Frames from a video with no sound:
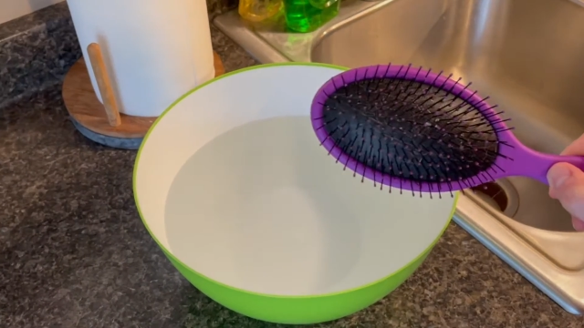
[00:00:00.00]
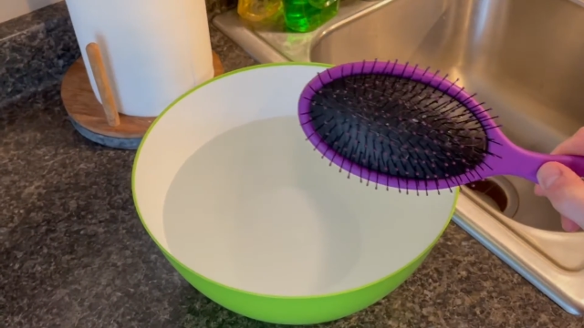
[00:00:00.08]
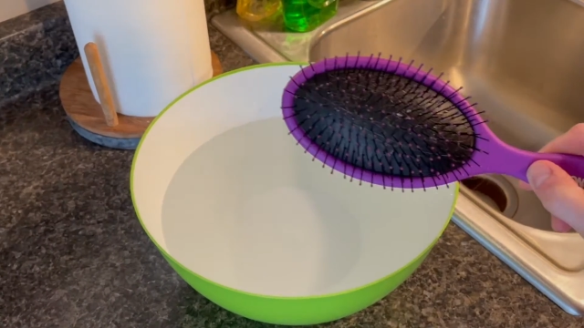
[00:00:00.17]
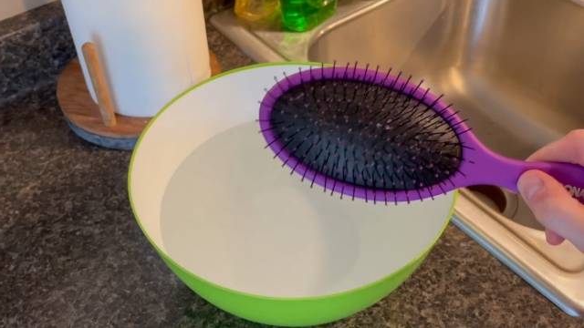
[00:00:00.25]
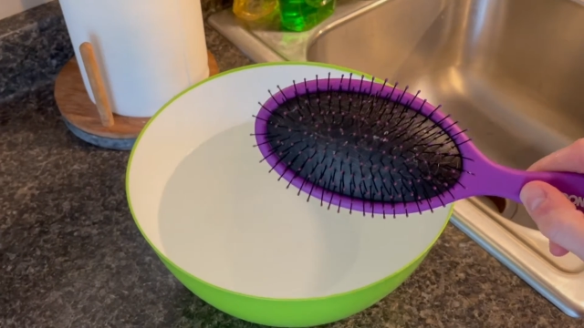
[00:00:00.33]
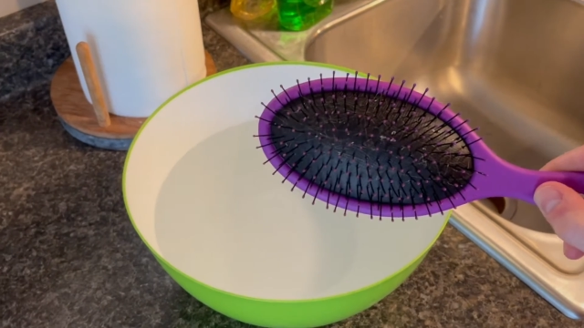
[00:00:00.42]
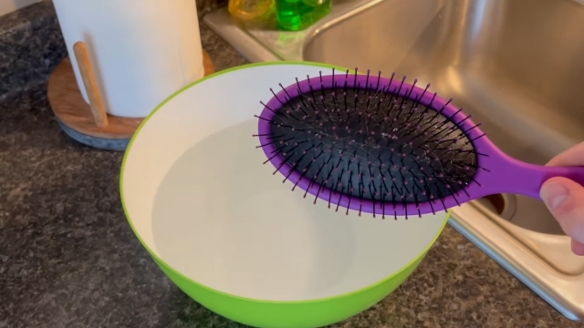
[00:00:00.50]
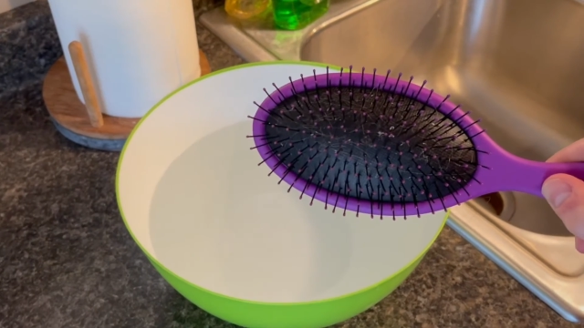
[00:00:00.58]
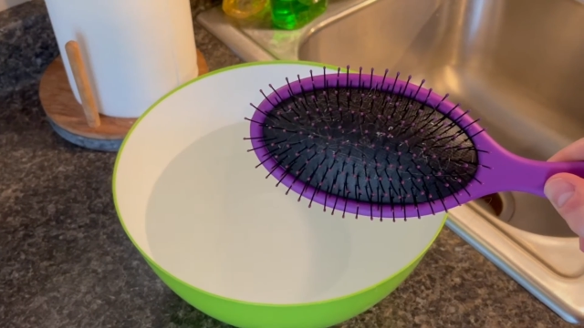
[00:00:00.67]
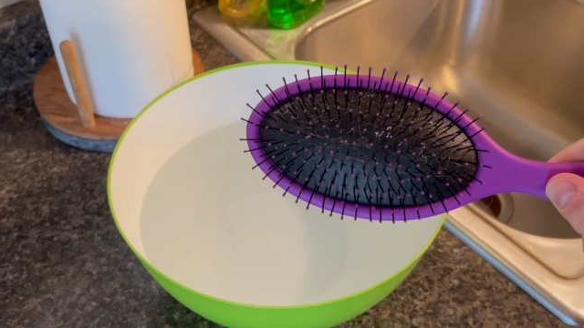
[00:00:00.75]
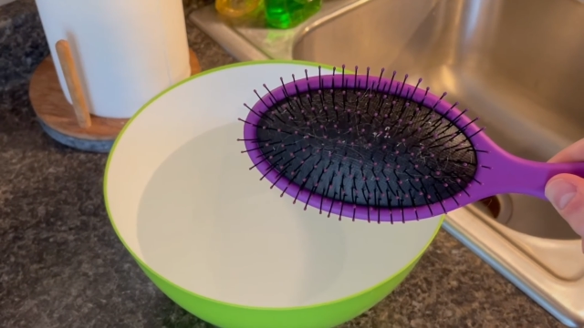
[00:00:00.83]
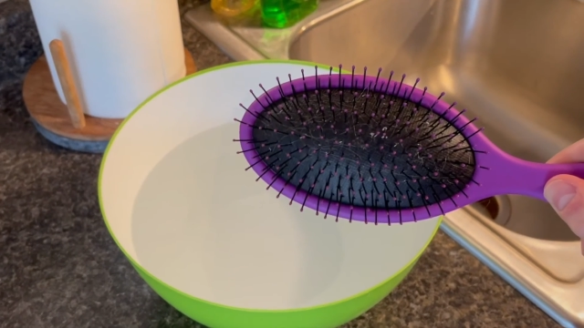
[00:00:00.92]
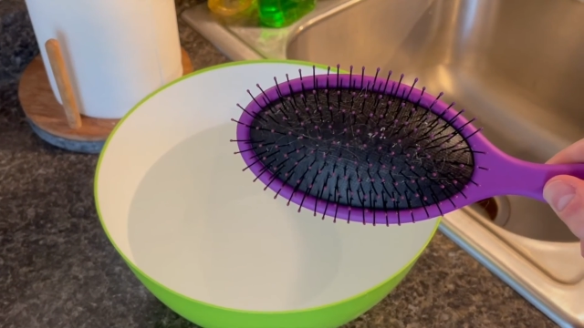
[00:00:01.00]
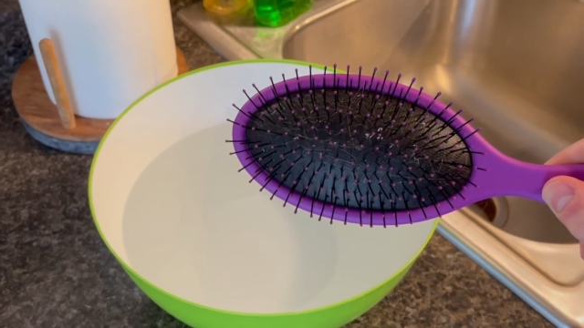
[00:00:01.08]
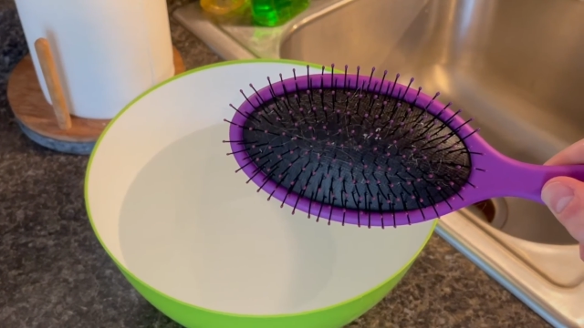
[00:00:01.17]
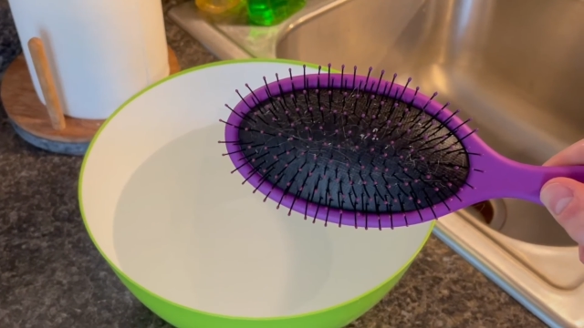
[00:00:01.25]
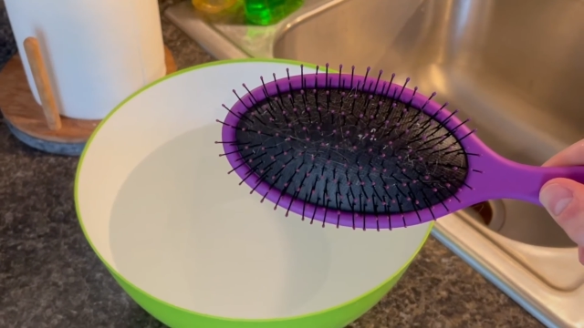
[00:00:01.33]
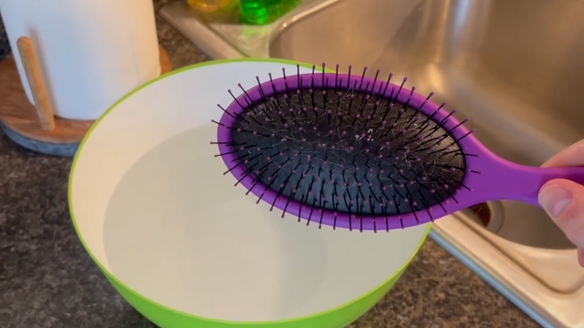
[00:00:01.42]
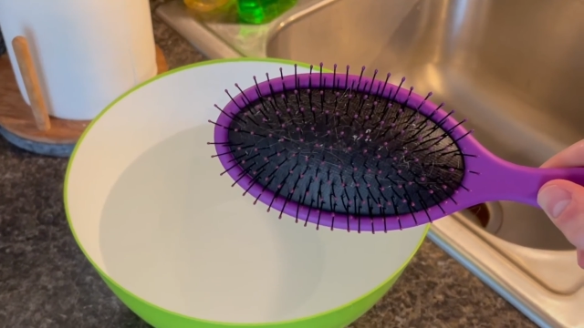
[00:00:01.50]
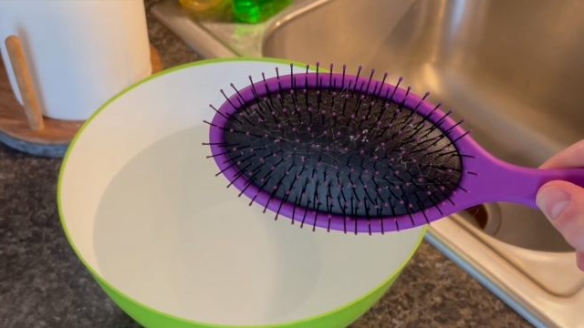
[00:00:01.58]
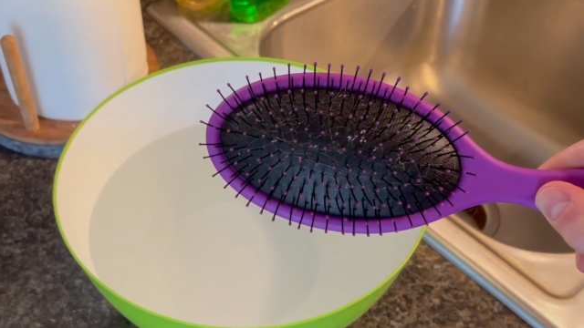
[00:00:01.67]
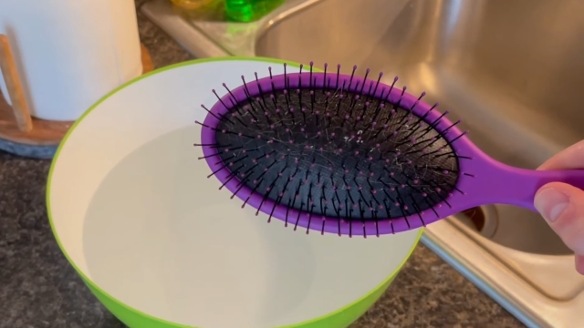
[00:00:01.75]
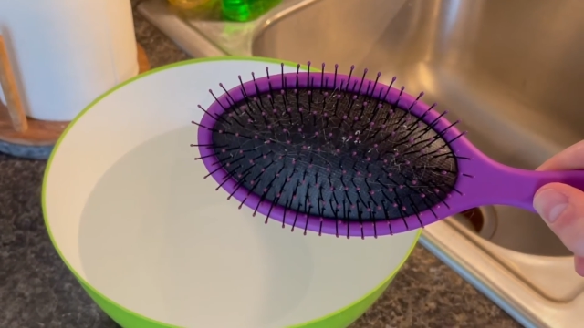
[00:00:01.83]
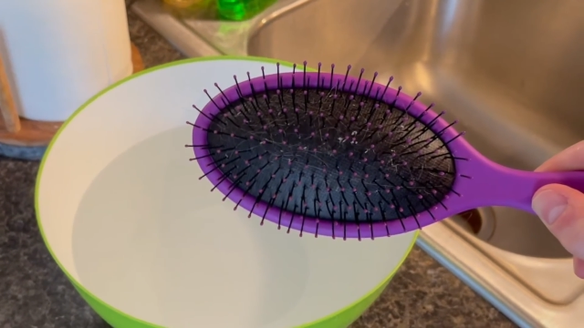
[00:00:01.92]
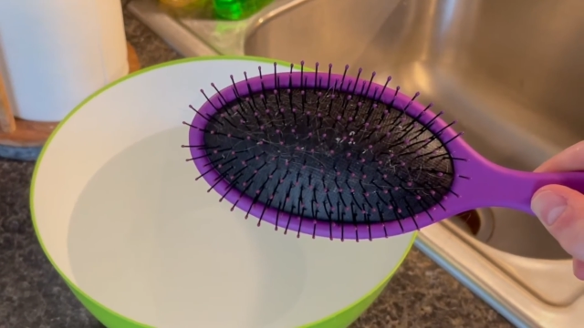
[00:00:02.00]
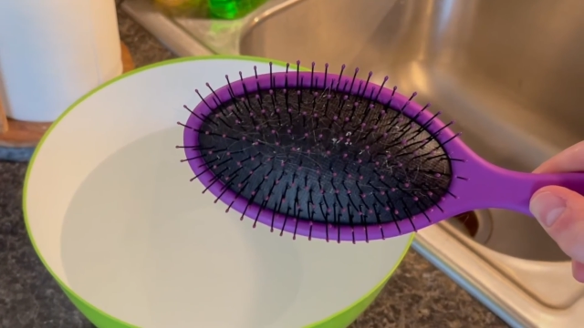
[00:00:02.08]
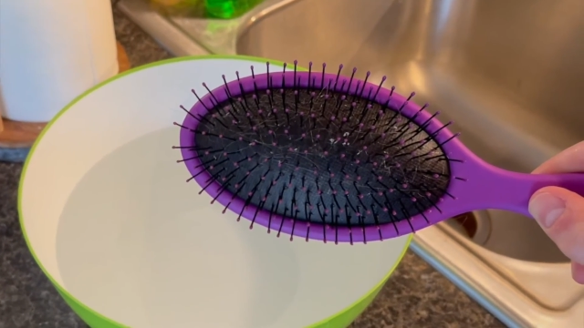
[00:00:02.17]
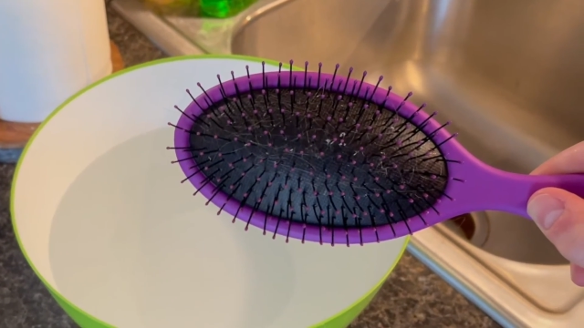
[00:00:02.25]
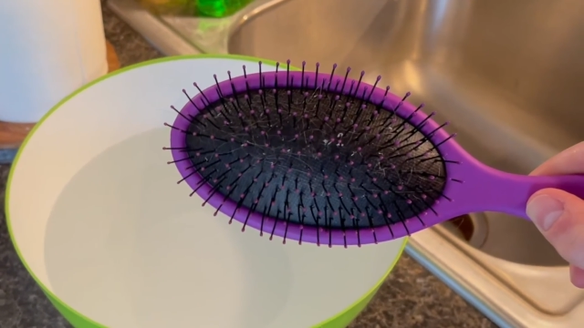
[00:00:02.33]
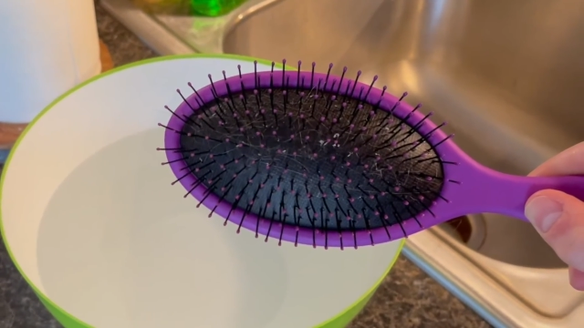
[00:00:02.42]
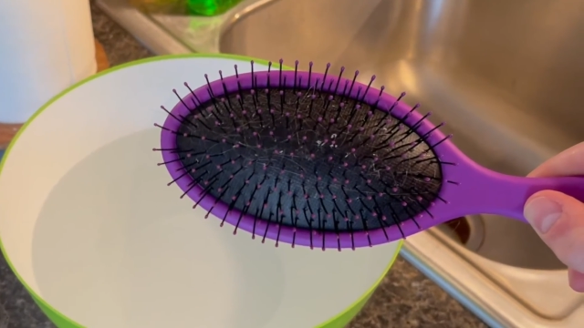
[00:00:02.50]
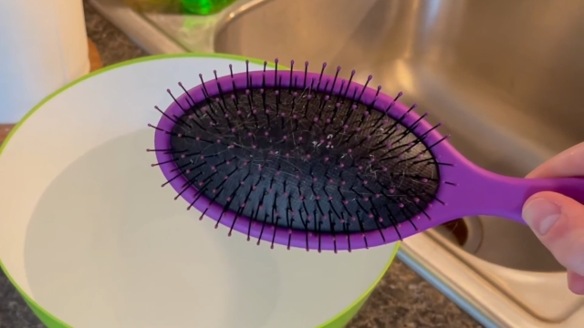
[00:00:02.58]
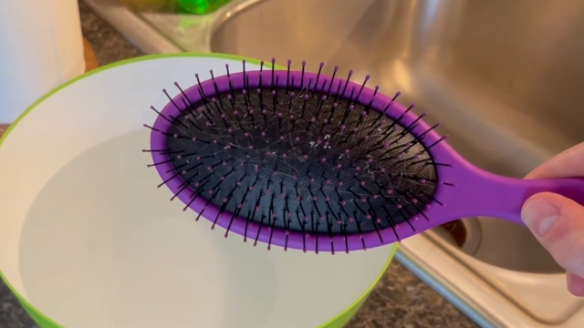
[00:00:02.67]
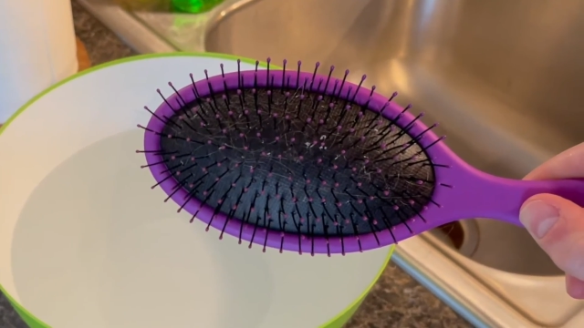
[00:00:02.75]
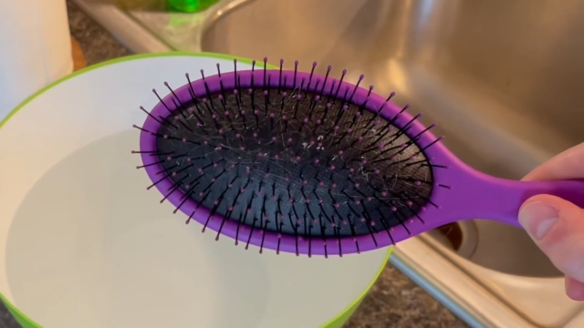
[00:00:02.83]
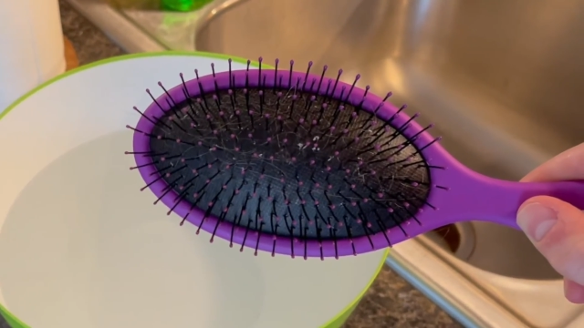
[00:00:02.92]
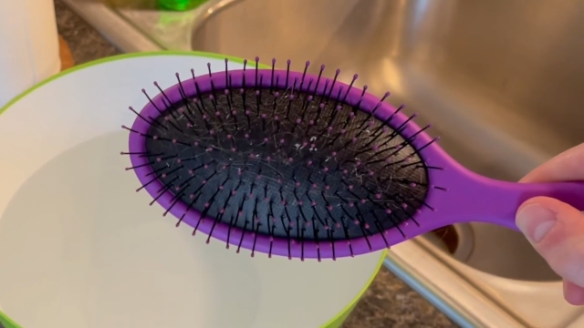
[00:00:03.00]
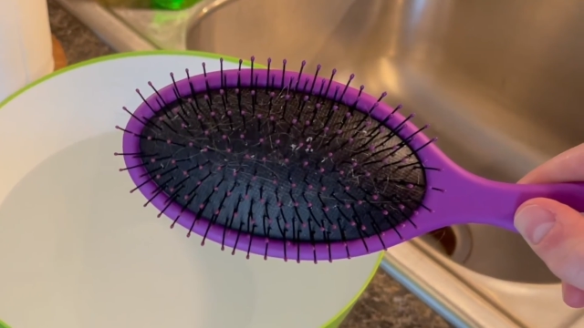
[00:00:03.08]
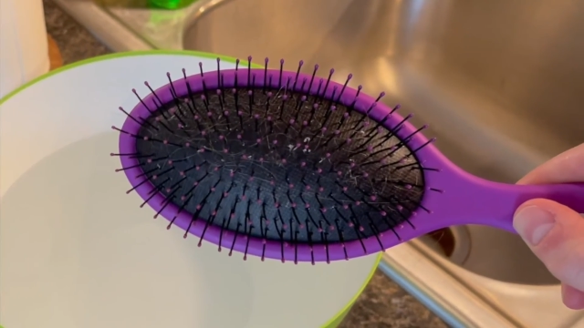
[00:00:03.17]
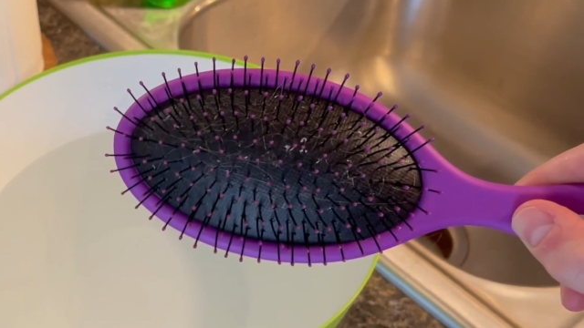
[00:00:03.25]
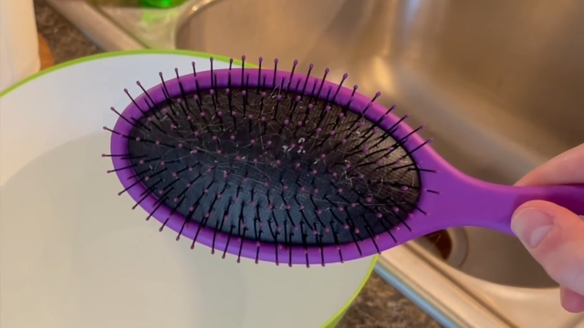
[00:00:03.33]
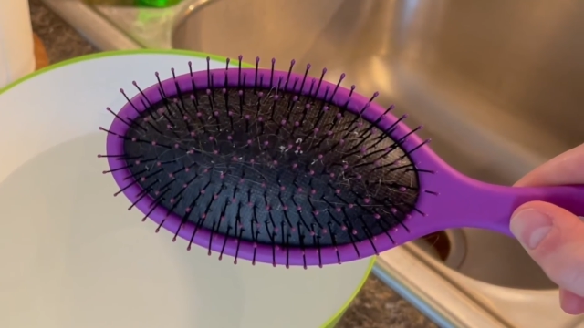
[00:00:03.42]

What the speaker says: (no speaker visible)